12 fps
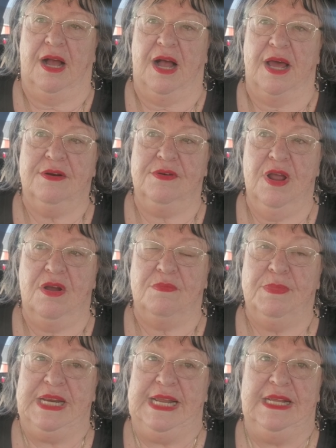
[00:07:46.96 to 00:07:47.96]
I don't know,
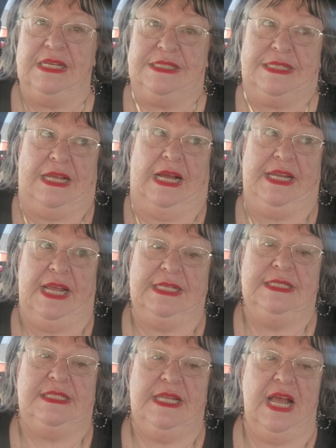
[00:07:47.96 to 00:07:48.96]
but he
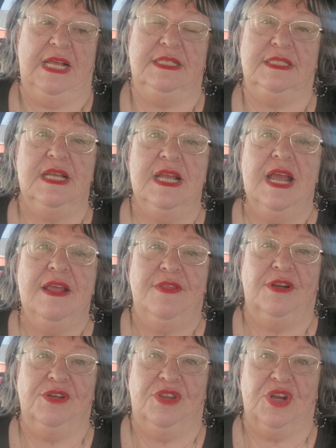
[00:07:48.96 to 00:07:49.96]
again says
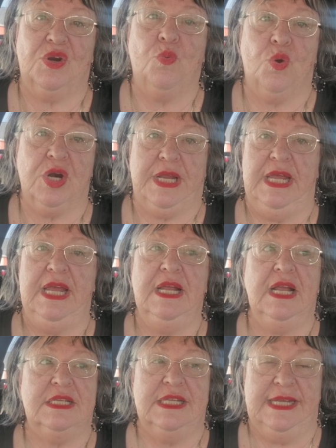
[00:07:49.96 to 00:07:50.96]
they're they're
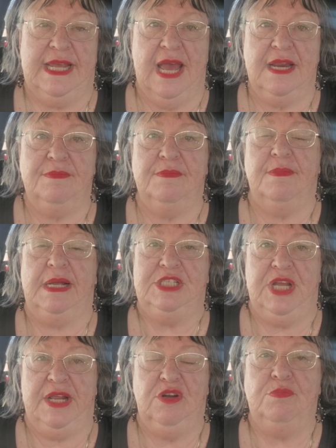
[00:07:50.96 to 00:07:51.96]
working to get my
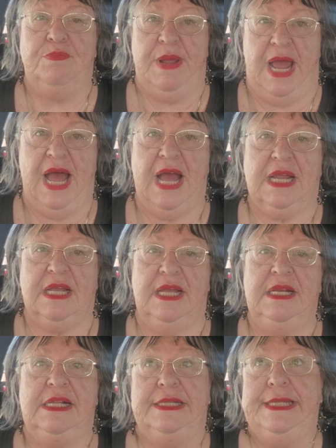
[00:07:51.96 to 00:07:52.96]
channel back
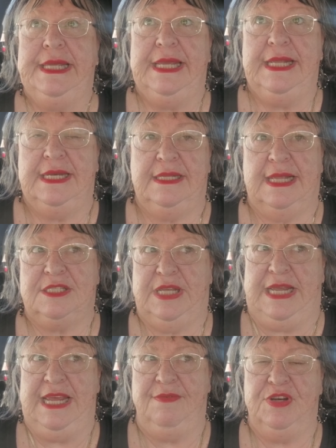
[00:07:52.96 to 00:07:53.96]
and clean. That's,
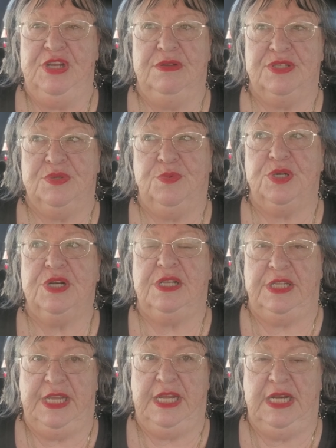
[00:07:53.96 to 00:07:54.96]
he even used the word
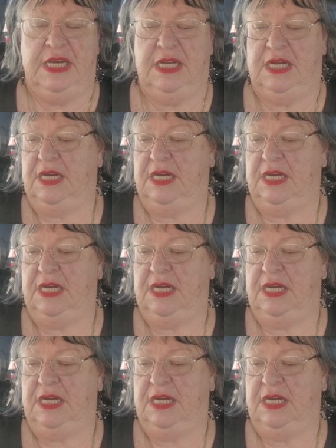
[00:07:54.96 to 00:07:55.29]
clean.